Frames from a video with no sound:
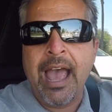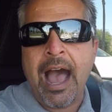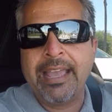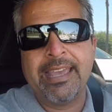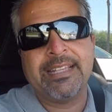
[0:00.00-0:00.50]

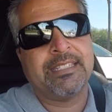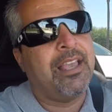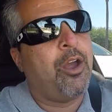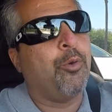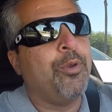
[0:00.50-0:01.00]
I guess
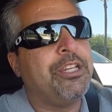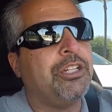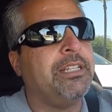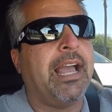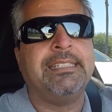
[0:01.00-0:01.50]

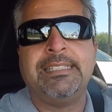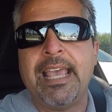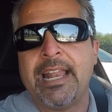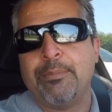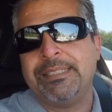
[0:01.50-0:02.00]
originally I
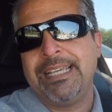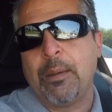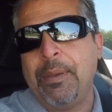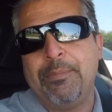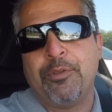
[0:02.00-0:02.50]
said I'm sick of
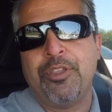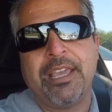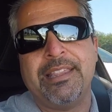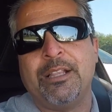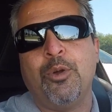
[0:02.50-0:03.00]
people
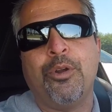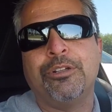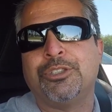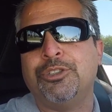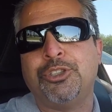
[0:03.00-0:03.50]
thinking that
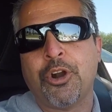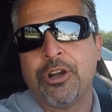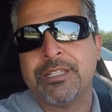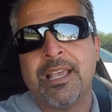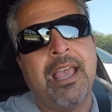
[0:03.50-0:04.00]
lawyers are
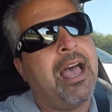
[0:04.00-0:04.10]
jerks.